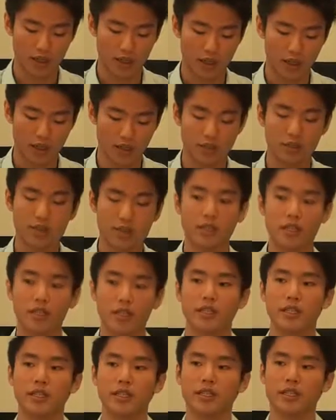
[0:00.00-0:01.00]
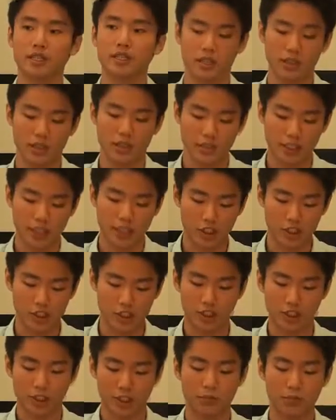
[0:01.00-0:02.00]
it's still it's it's
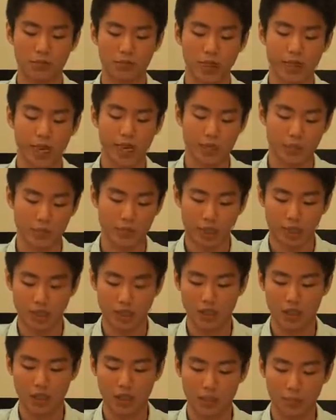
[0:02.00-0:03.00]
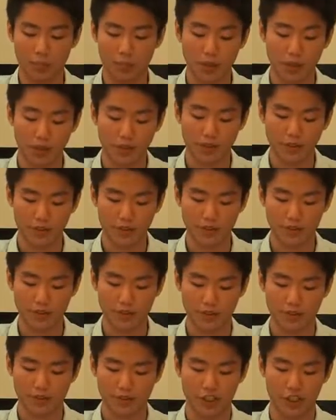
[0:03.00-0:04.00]
actually belied by a, a, perfect
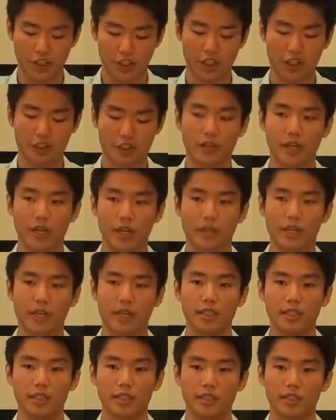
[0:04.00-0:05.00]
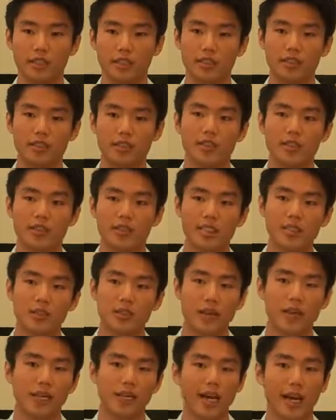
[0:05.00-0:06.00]
friction, right? And it's it's neatly
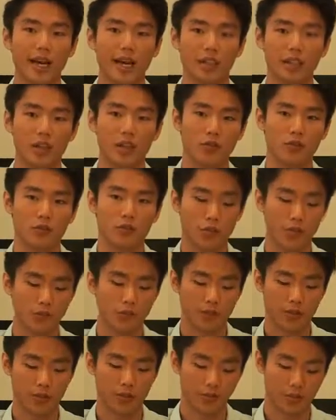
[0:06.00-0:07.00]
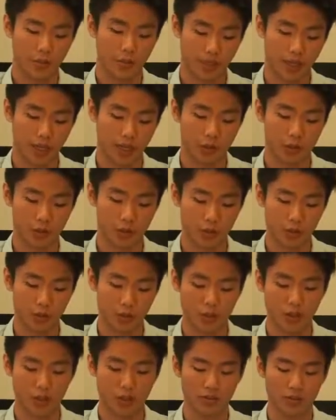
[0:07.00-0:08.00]
one line down from from the sky to,
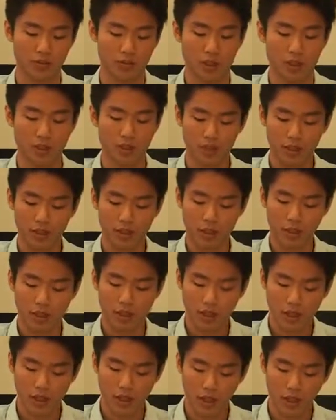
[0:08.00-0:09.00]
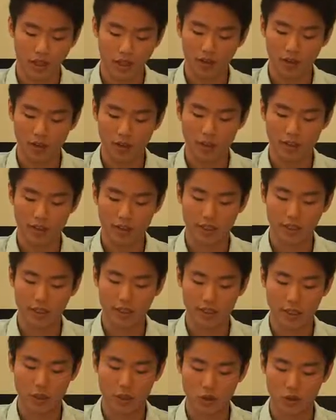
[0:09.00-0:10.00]
to earth, but I felt
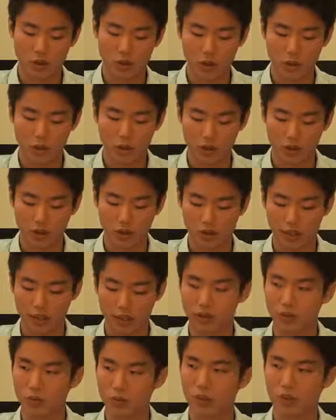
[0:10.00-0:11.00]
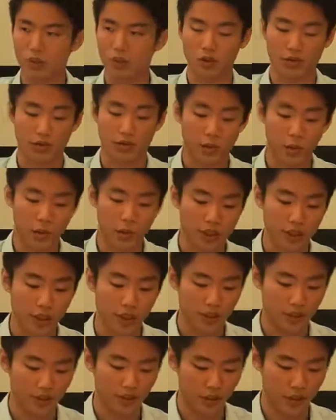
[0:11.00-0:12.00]
like that was not brought up, that was confusing
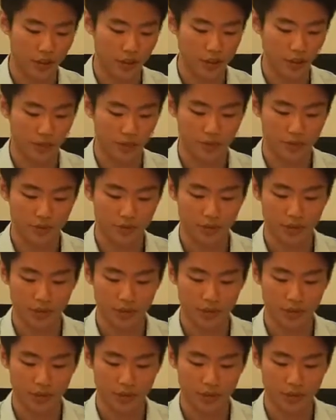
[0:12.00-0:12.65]
in the first draft.